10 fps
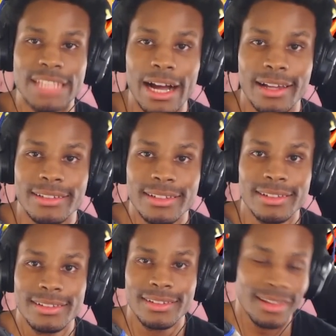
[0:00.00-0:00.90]
Done.
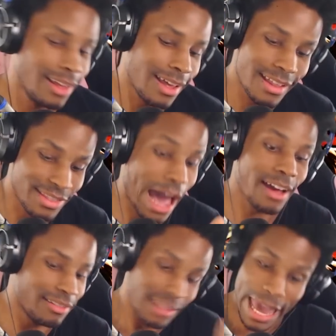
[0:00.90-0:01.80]

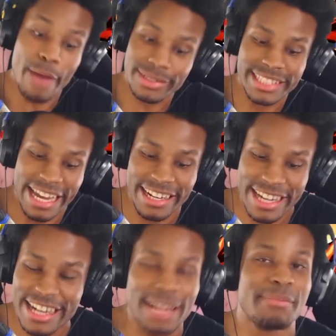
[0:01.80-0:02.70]
That he was kind
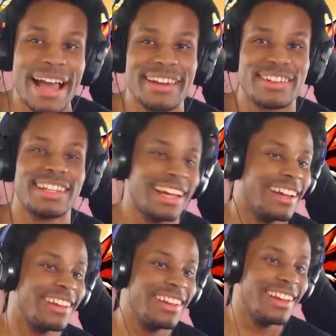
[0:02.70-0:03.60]
of good. I'm not gonna
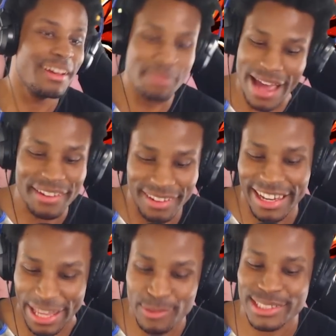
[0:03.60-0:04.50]
lie. Not gonna
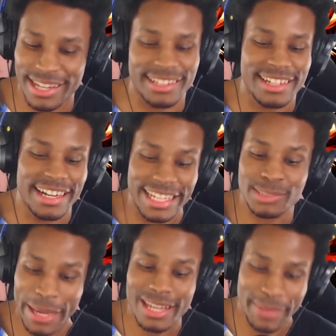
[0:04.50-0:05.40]
lie. He was kind of good.
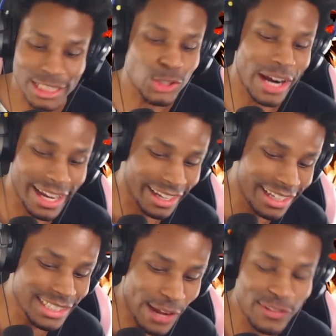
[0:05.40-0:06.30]
He's making me try.
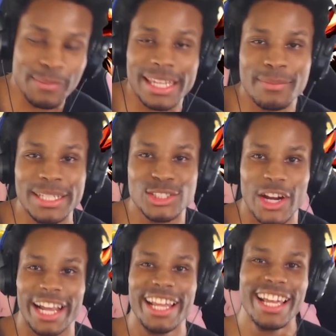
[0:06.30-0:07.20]
He's definitely making me
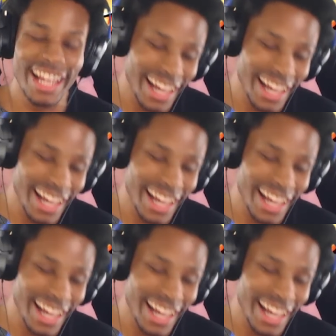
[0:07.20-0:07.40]
try.